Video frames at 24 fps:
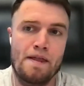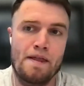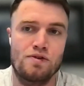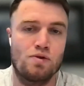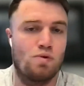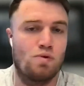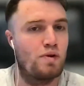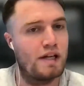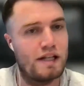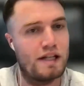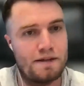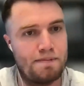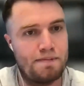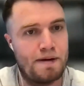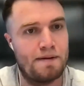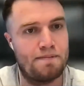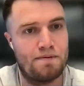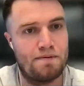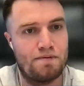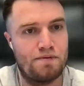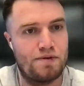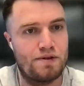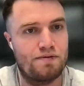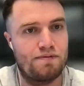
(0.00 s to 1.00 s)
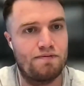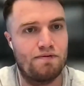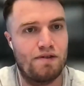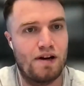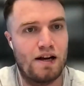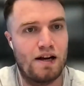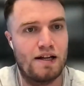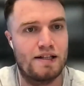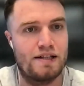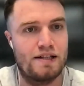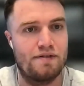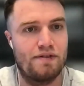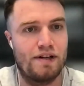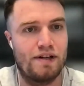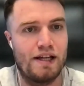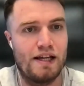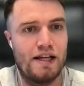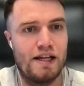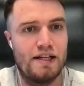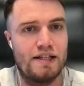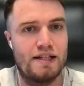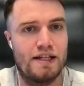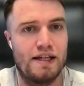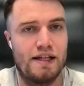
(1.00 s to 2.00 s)
talking to people was relatively
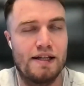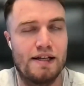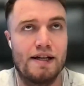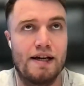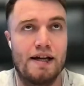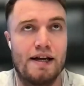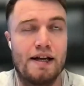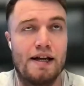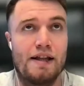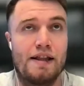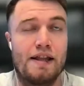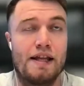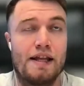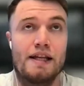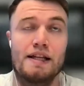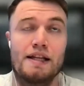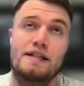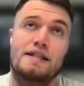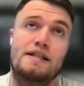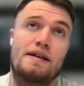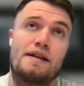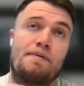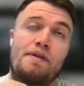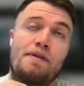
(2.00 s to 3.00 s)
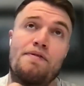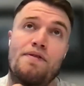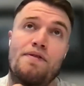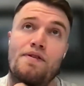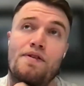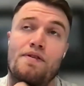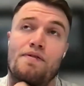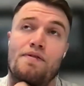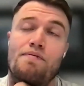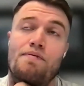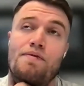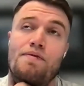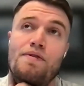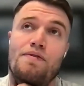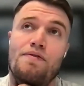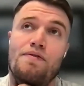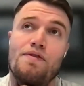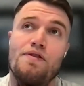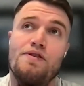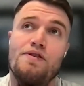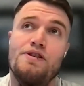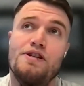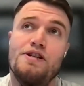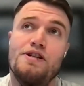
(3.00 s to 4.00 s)
easy. And I think that's something for the
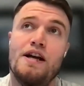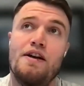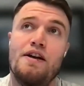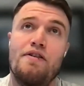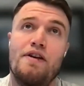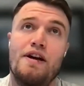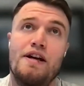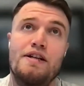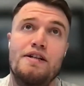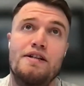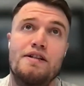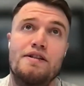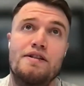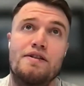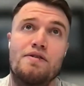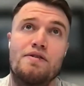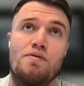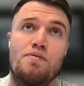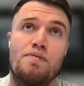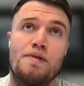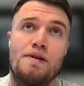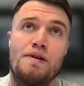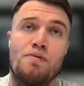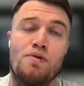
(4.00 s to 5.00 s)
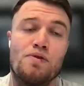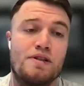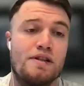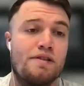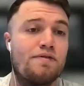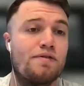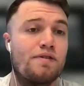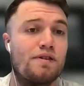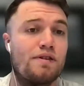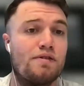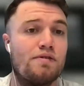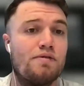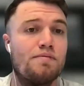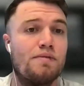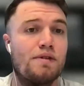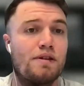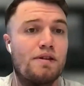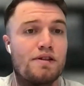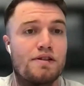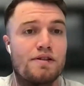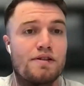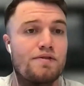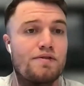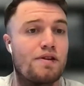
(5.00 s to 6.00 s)
future generations that will be more difficult
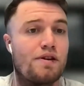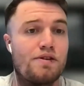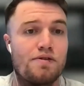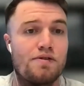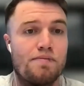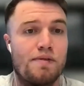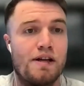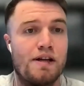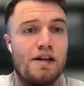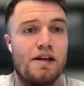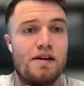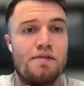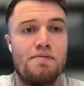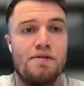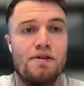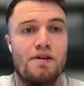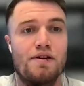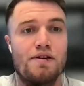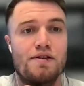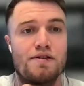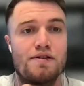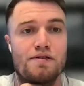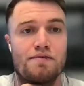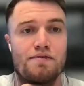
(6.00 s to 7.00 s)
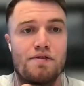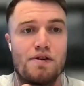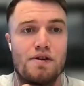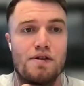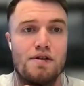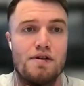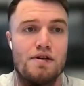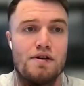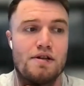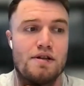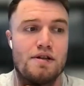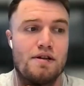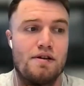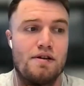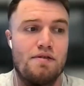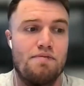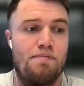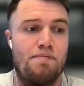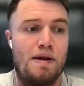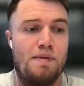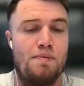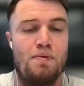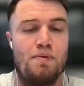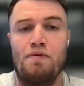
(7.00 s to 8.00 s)
because of social media, because of
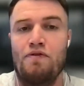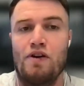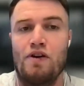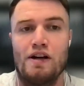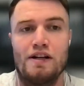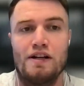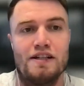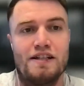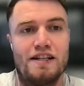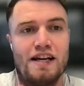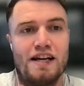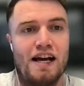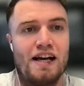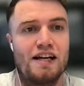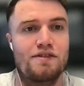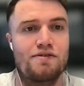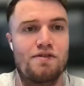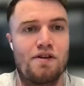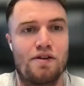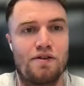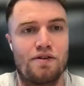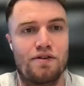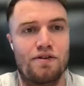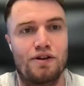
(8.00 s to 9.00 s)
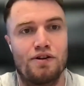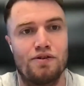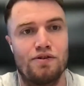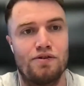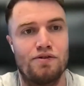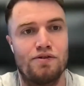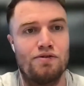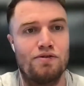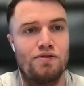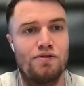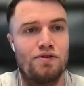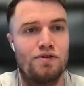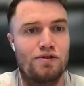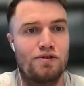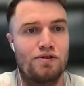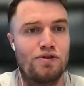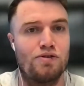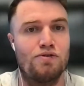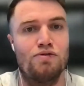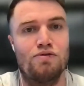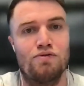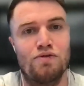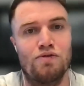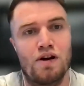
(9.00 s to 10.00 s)
people preferring to text rather than call, or
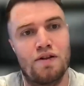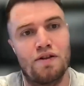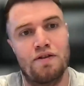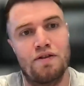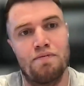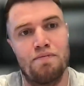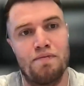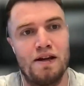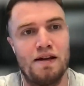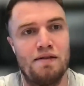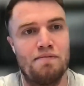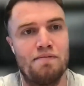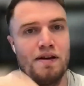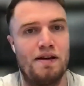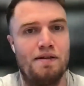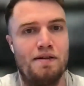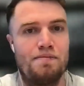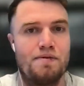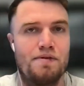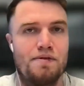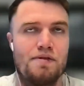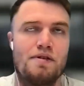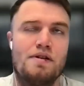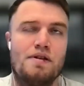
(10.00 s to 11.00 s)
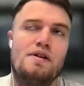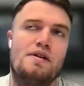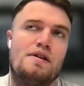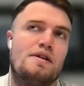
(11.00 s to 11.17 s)
call rather than meet people.